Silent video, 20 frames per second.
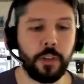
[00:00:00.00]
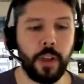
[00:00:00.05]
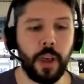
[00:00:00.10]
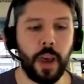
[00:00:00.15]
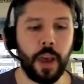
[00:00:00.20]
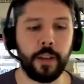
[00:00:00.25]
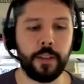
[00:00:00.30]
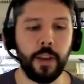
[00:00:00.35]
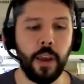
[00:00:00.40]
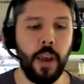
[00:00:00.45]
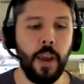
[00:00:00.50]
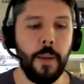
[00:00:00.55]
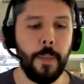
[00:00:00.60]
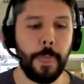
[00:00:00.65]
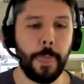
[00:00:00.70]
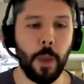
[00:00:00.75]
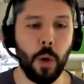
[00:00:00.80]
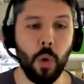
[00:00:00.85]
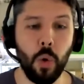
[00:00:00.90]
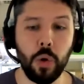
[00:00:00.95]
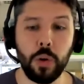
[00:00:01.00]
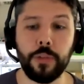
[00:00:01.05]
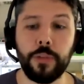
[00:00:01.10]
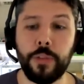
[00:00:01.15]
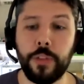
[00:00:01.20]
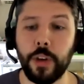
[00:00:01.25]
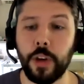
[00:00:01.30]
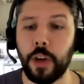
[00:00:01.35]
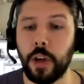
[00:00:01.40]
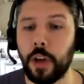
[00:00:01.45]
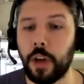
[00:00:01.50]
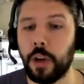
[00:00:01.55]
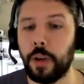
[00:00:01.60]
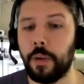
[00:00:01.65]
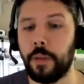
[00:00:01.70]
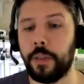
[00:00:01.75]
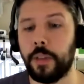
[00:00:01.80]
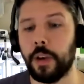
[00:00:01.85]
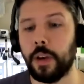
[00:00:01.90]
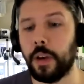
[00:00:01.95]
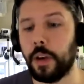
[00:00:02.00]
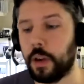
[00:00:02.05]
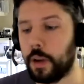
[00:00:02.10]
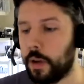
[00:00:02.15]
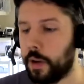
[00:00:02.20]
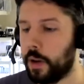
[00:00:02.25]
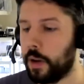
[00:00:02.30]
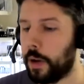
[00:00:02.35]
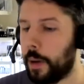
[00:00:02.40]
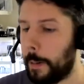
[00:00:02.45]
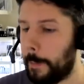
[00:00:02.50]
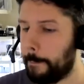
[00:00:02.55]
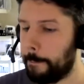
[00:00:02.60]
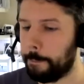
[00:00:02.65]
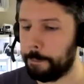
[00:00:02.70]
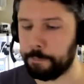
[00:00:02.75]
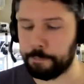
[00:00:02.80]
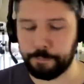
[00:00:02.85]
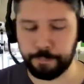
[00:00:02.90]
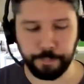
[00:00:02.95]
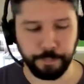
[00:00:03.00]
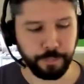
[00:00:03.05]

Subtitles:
that all of the